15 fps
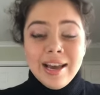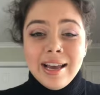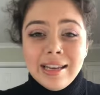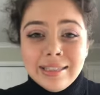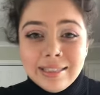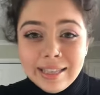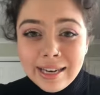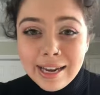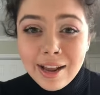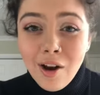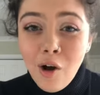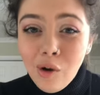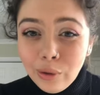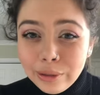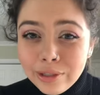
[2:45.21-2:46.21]
is that it
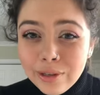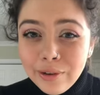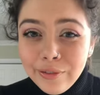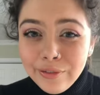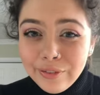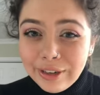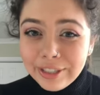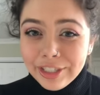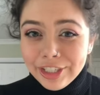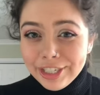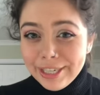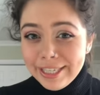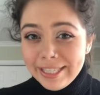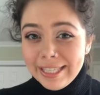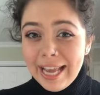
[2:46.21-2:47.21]
also
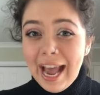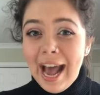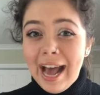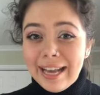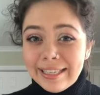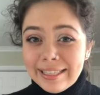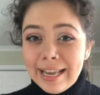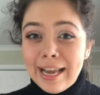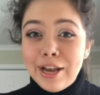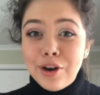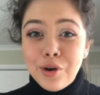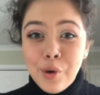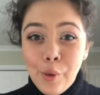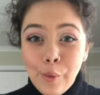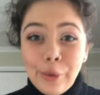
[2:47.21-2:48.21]
functions as a
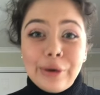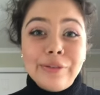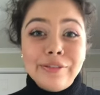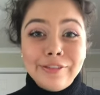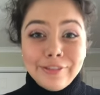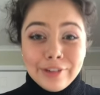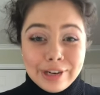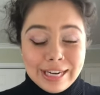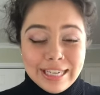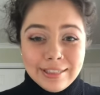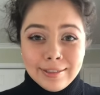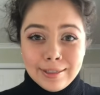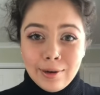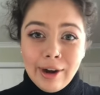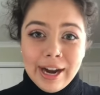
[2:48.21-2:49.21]
cord-free
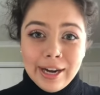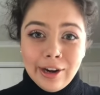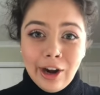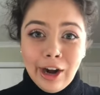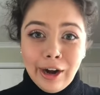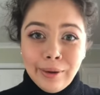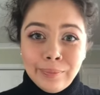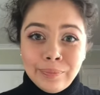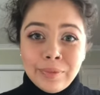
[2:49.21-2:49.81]
straightener.